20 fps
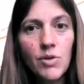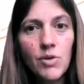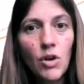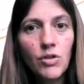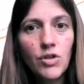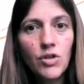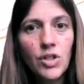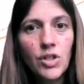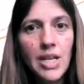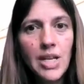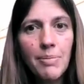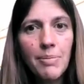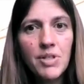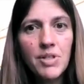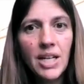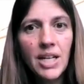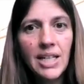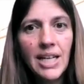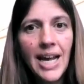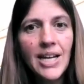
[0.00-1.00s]
not just
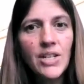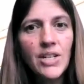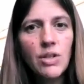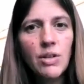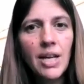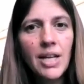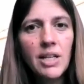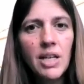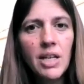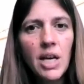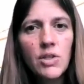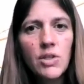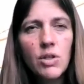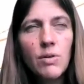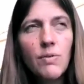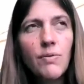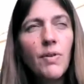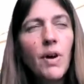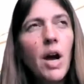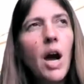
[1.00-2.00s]
epigenetic age. So that
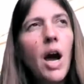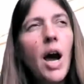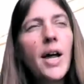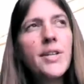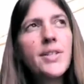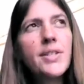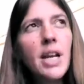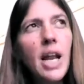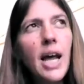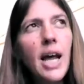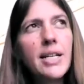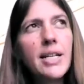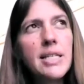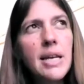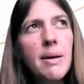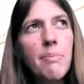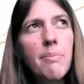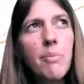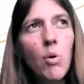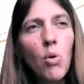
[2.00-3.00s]
sort of
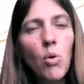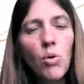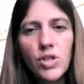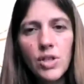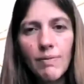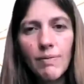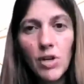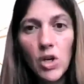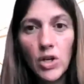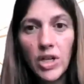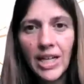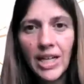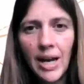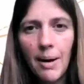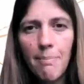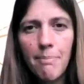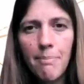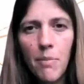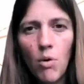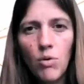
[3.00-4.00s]
underlies the importance of
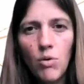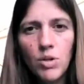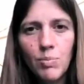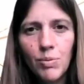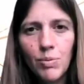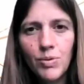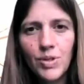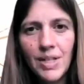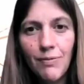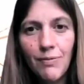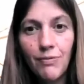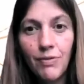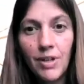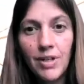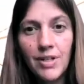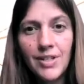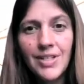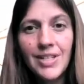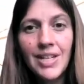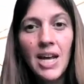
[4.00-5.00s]
looking at multiple
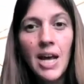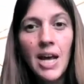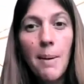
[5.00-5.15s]
different